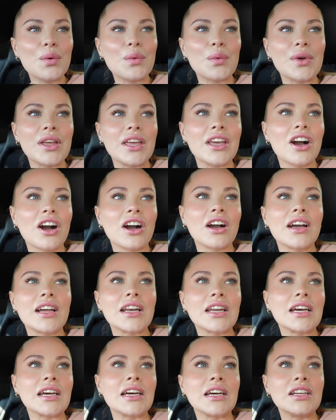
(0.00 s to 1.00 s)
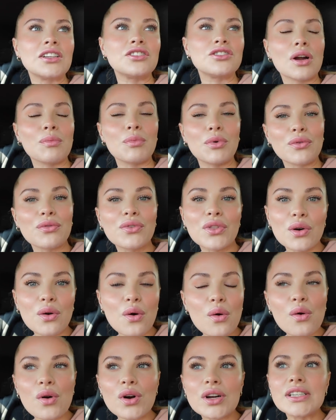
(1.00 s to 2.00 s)
We are gonna drop off the
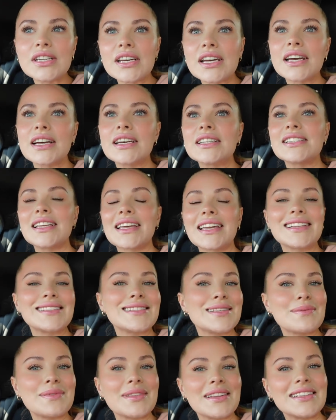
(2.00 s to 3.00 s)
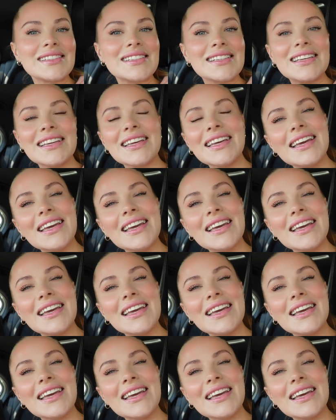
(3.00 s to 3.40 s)
orders and get something to